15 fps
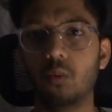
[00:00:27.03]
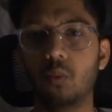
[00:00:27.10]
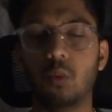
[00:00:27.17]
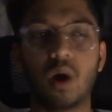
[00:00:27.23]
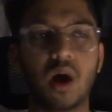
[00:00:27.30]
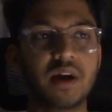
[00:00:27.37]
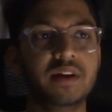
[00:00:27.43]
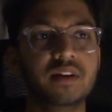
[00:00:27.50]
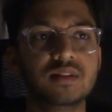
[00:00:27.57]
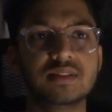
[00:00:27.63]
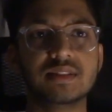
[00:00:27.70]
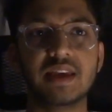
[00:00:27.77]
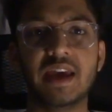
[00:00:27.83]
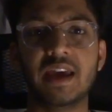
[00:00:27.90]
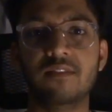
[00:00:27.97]
Why
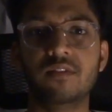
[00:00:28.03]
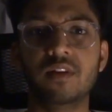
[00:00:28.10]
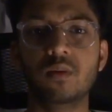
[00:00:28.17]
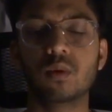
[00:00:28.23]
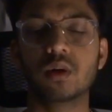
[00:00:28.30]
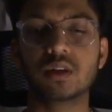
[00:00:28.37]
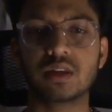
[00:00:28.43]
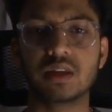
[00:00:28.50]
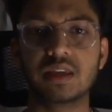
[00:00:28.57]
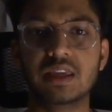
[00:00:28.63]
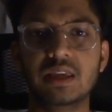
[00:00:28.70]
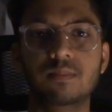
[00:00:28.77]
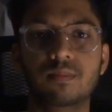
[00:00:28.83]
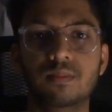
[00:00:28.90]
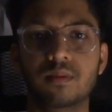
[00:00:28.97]
does everyone
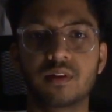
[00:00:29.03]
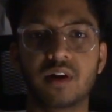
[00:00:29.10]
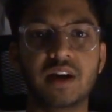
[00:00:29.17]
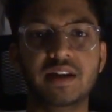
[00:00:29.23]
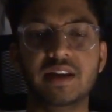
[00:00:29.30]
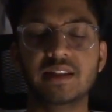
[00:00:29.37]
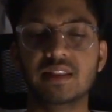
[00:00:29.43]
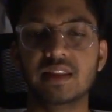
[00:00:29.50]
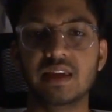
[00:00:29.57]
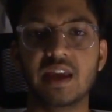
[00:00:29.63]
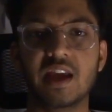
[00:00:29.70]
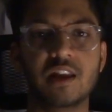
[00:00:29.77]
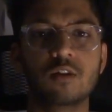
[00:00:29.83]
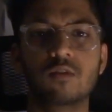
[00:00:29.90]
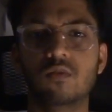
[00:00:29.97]
keep writing the
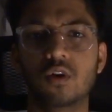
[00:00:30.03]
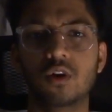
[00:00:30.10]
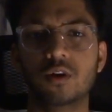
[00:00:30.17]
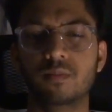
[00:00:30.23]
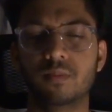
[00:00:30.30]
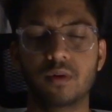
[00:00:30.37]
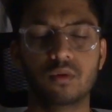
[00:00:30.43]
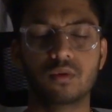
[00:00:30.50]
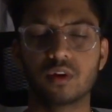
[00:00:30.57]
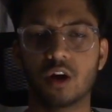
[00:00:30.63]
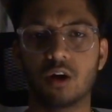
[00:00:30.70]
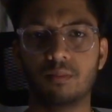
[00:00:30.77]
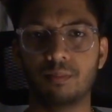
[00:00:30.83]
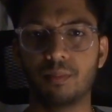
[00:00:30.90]
Hello World program